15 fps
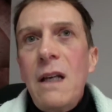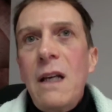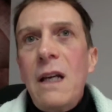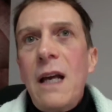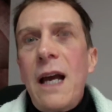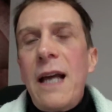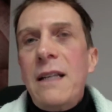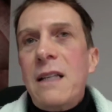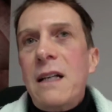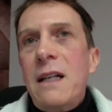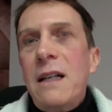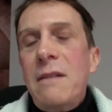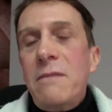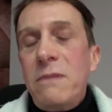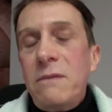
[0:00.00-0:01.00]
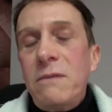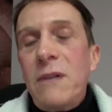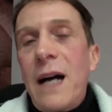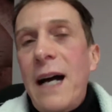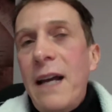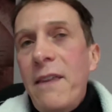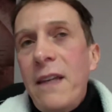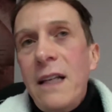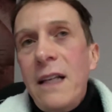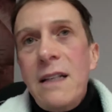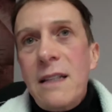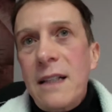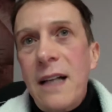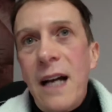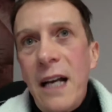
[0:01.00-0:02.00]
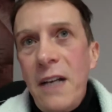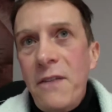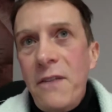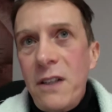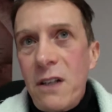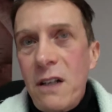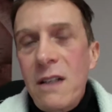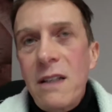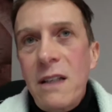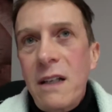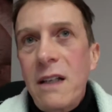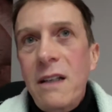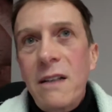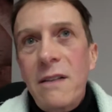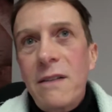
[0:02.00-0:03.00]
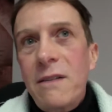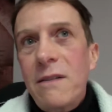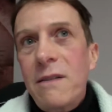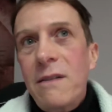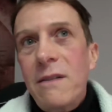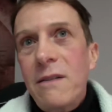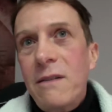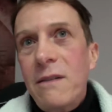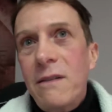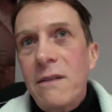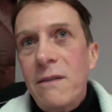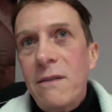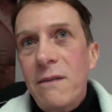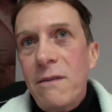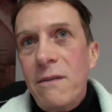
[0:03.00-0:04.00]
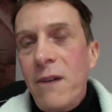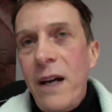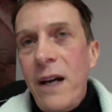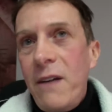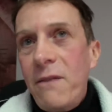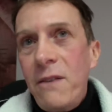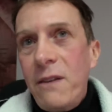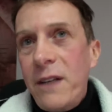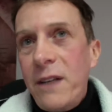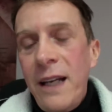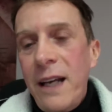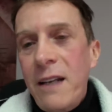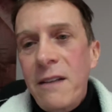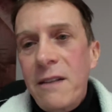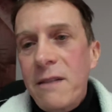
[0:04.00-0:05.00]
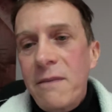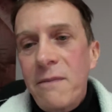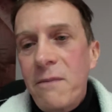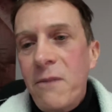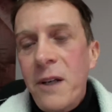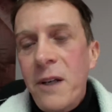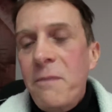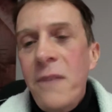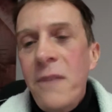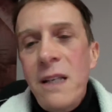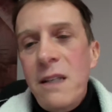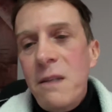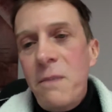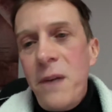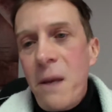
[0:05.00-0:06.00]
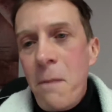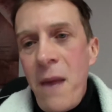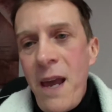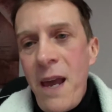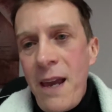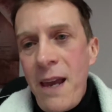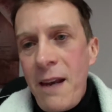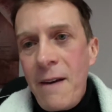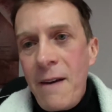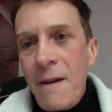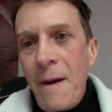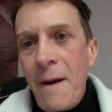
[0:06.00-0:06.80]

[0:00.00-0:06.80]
I think is a kind of a toxic way of looking at what it means to be a man.